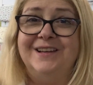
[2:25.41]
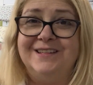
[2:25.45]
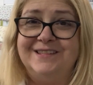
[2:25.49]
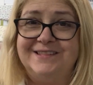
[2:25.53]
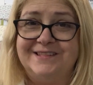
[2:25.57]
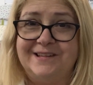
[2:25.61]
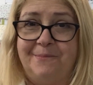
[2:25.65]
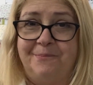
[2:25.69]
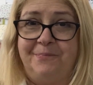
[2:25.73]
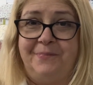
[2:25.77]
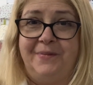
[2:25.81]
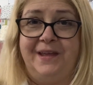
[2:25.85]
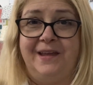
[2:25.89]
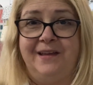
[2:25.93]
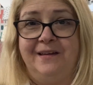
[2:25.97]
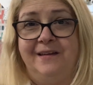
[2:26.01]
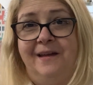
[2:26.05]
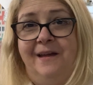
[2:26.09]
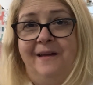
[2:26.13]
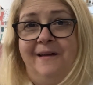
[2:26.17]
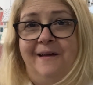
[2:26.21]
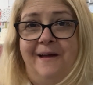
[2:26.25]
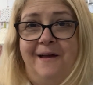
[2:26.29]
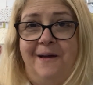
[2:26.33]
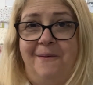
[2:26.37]
something
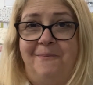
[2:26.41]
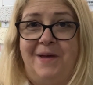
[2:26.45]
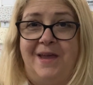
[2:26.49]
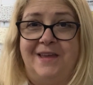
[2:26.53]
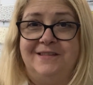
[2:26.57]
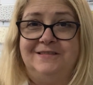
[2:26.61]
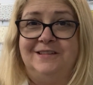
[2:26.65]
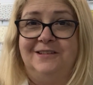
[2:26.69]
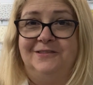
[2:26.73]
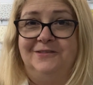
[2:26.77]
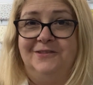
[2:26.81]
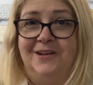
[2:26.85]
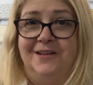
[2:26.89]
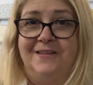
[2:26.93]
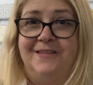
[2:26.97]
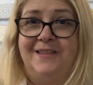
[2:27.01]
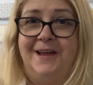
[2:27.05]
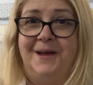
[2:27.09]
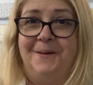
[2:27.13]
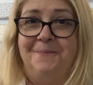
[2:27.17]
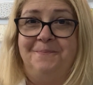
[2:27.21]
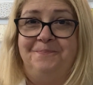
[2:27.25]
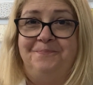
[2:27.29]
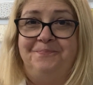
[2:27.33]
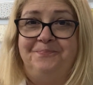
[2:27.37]
amazing like
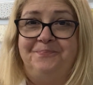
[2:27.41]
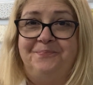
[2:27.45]
that.